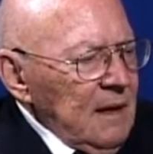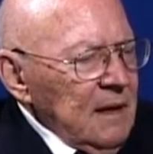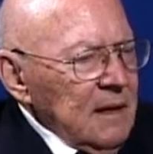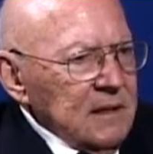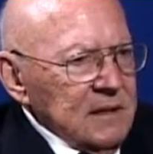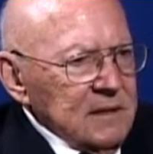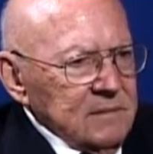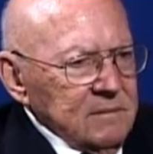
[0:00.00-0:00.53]

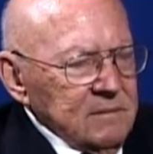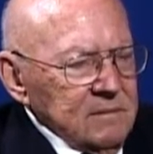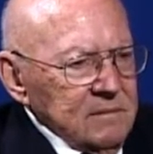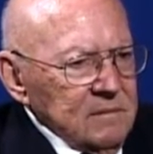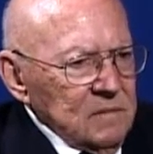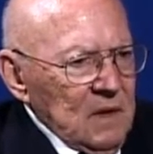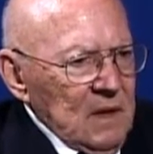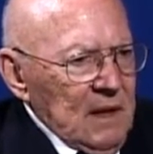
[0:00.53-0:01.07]
It
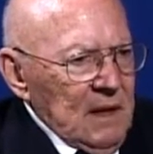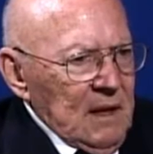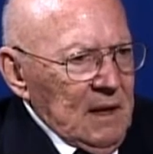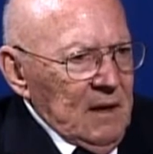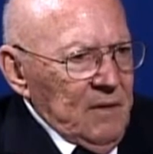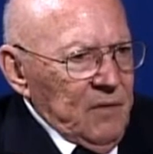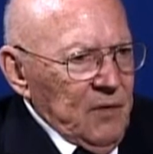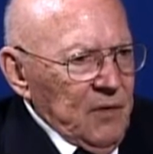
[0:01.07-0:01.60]

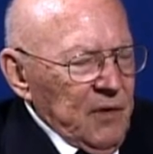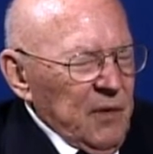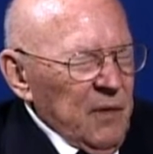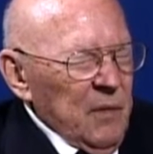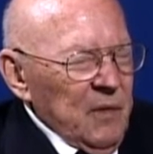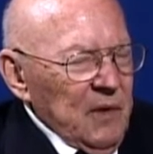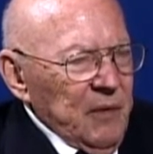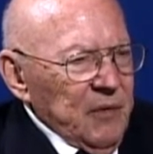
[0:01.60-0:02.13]

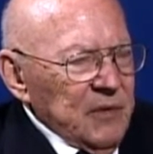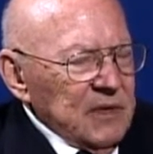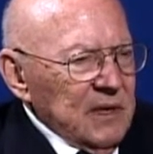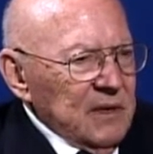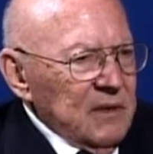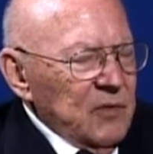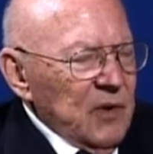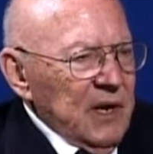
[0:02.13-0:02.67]
was a
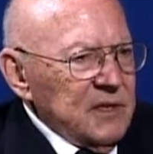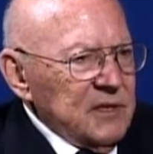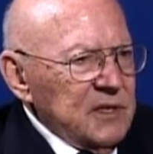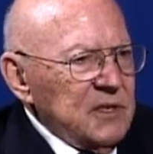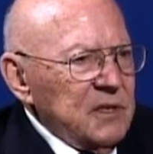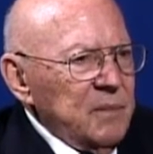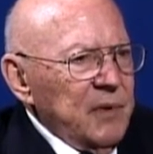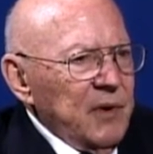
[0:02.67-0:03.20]

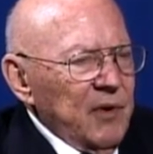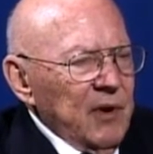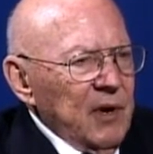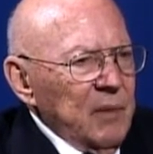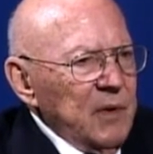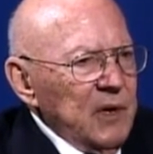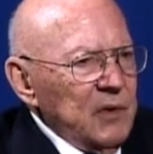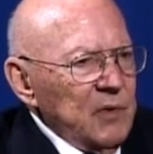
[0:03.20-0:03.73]
transition period
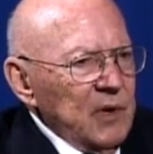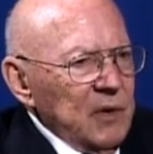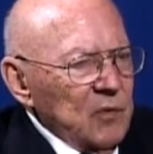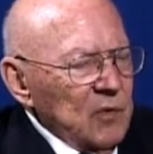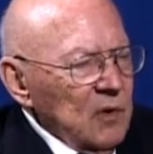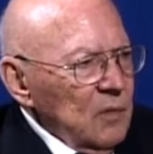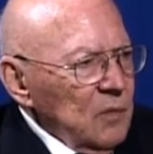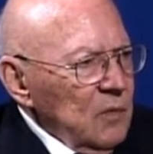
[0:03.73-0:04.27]
between
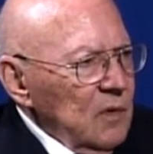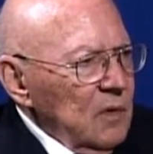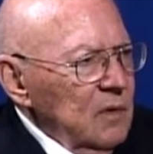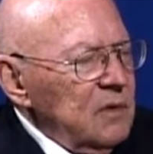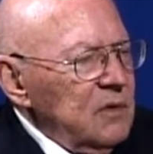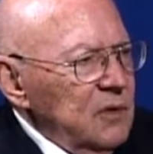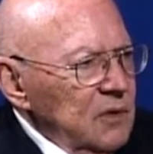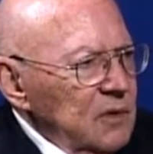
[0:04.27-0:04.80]
World War
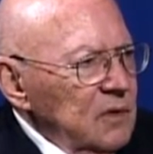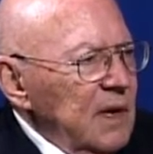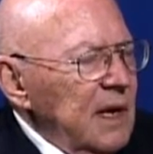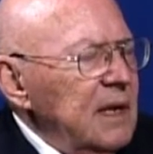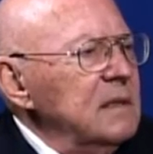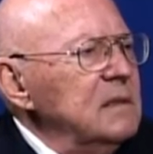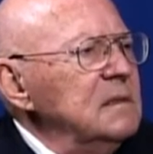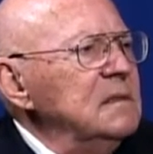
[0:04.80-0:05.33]
II
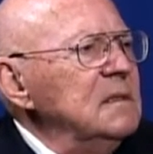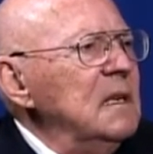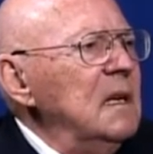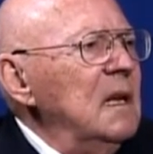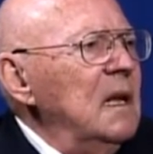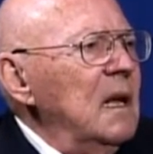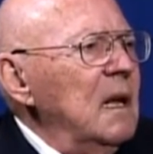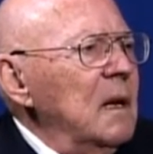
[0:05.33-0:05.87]
and
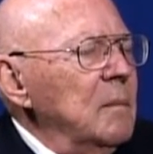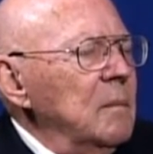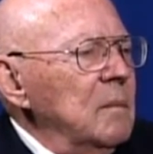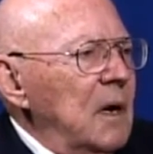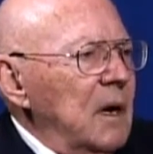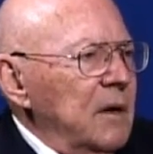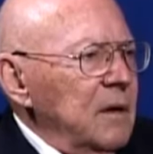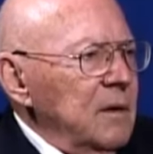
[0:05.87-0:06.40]

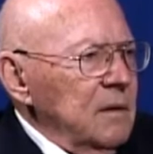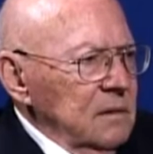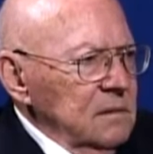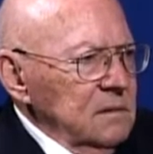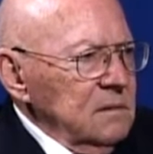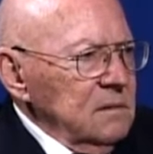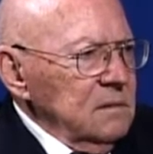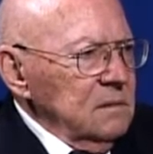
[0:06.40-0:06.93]
modern
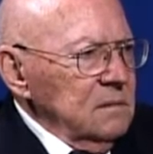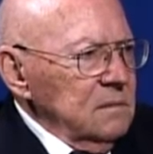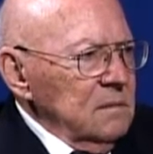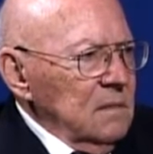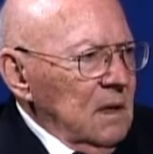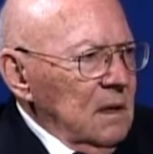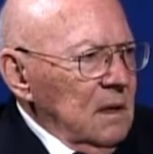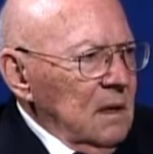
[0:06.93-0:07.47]

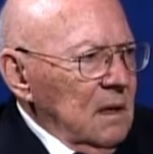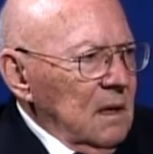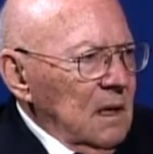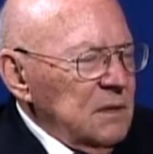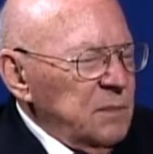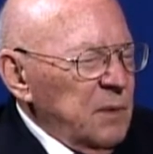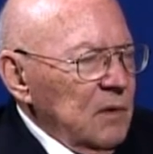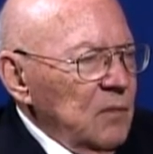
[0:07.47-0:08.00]

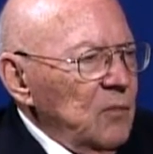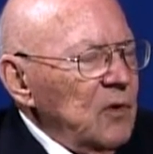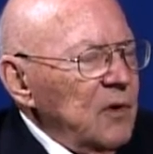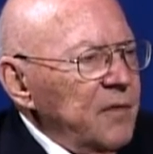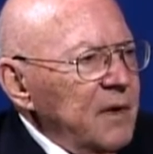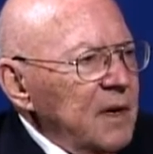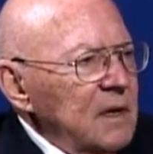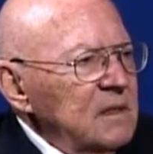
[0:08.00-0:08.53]
hospital
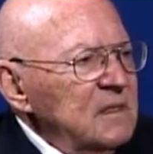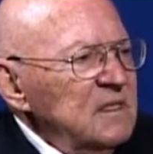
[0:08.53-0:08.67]
warfare.